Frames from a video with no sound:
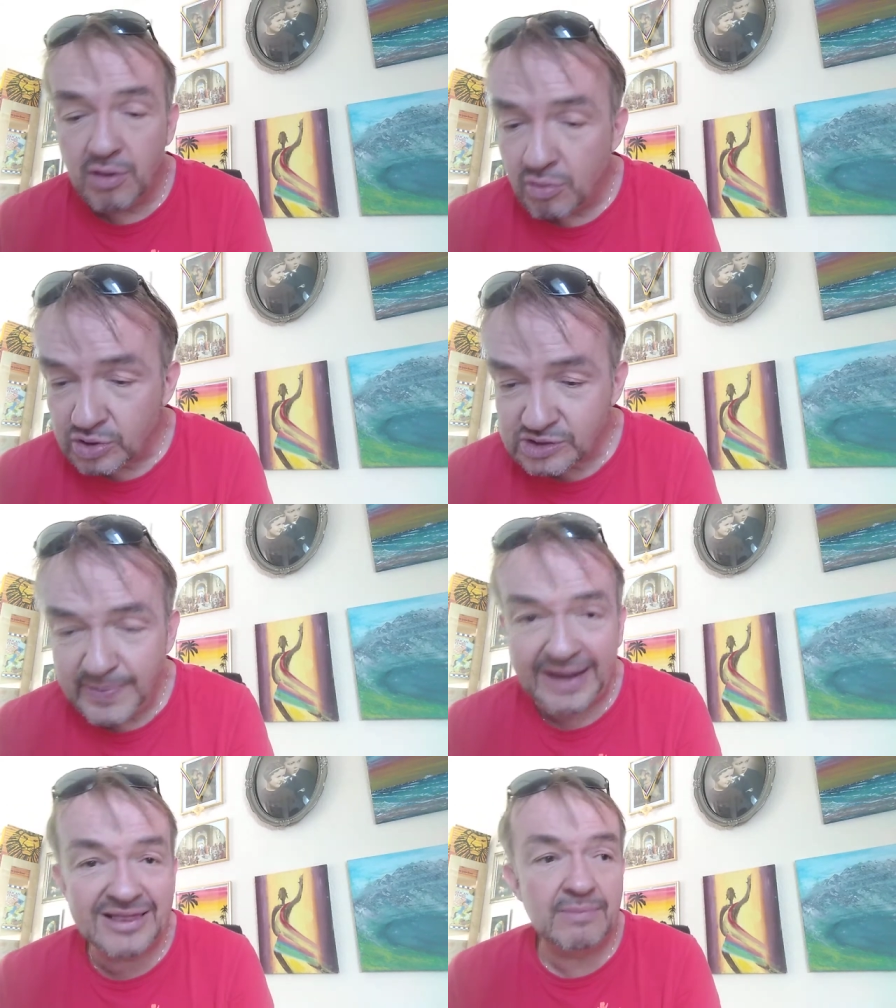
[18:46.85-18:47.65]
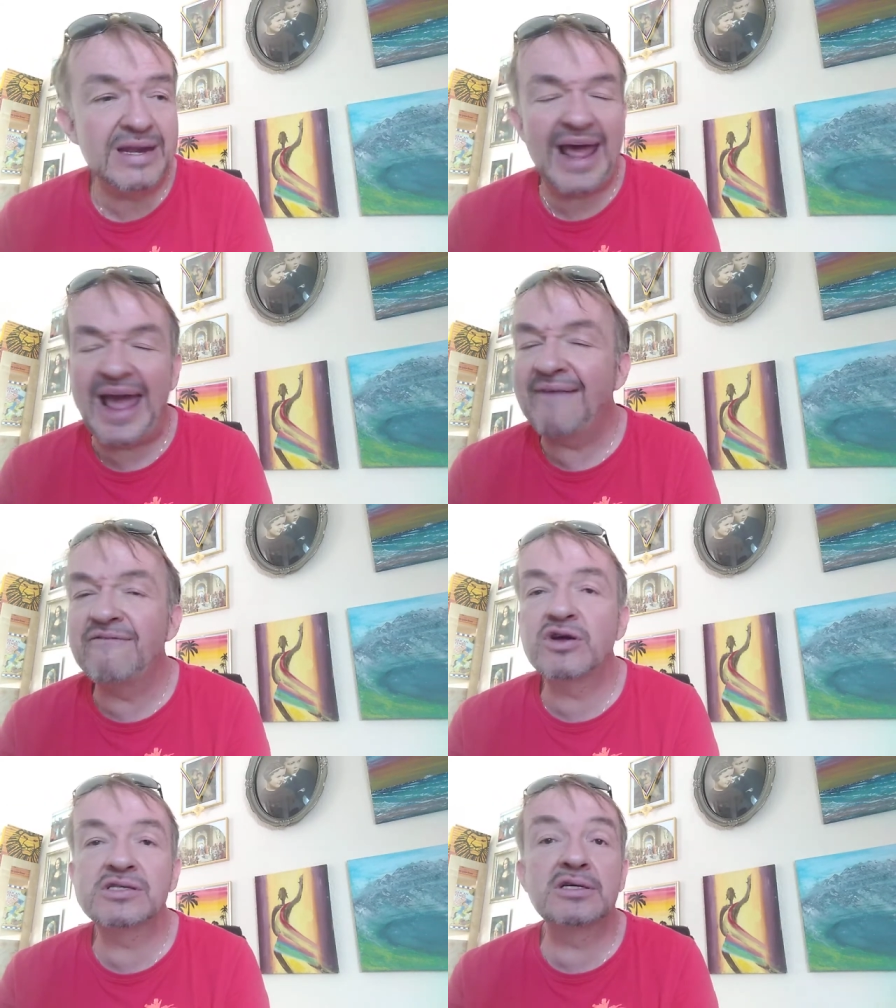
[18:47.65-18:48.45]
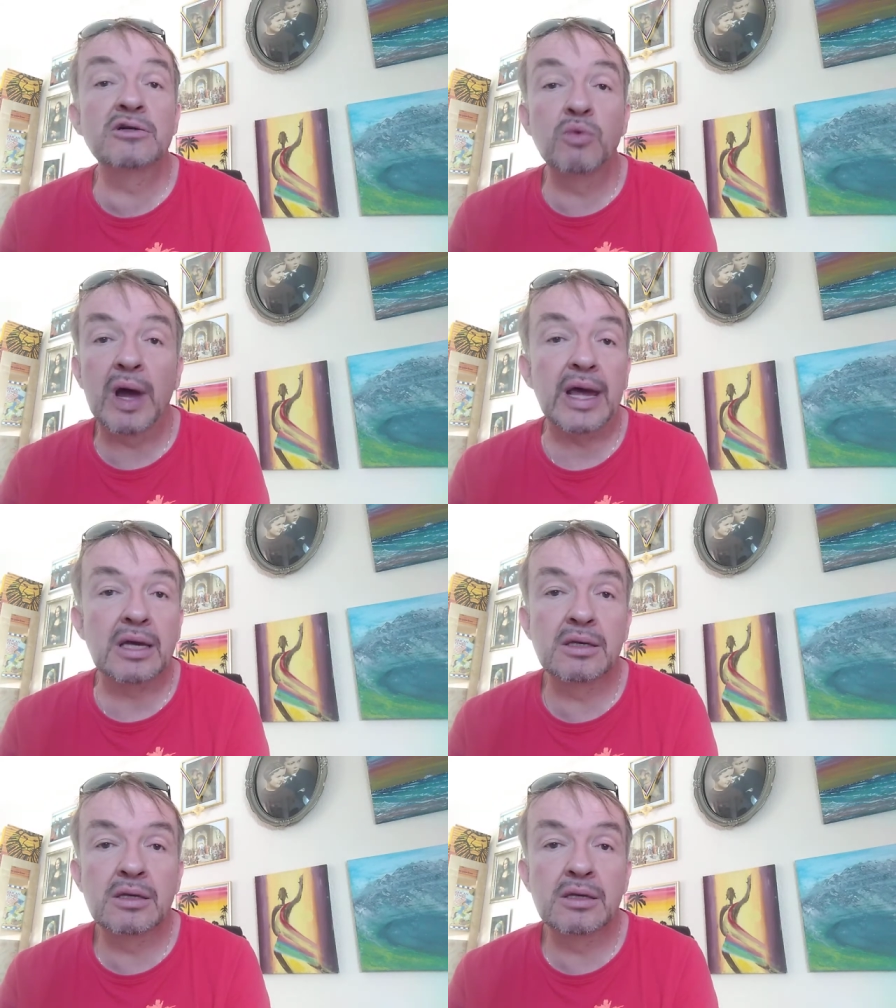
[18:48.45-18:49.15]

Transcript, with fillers: respect them in every single way.